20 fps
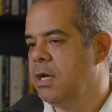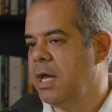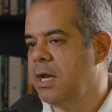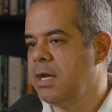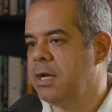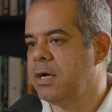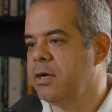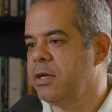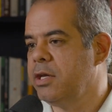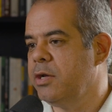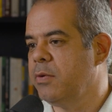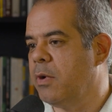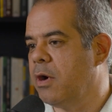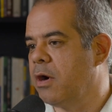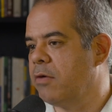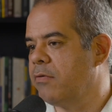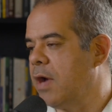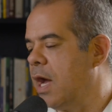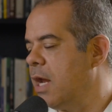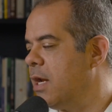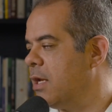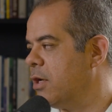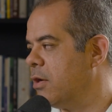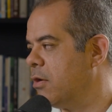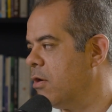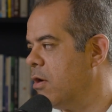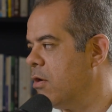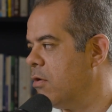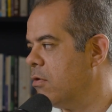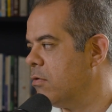and here you are writing
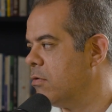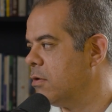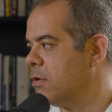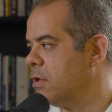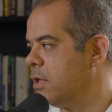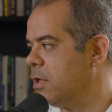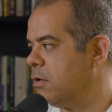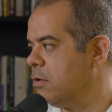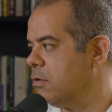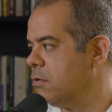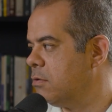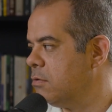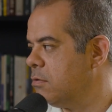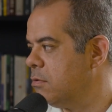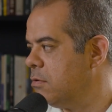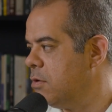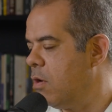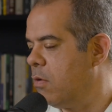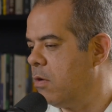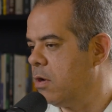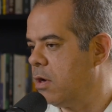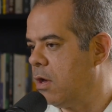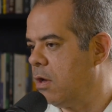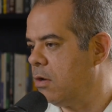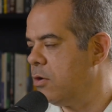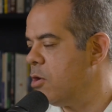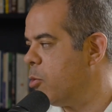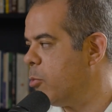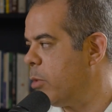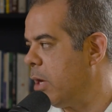your own little note know it
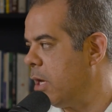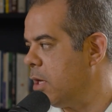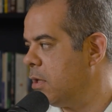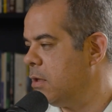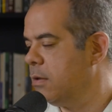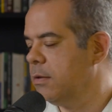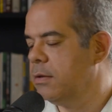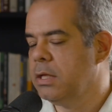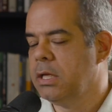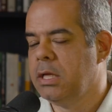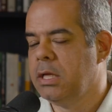all nobody.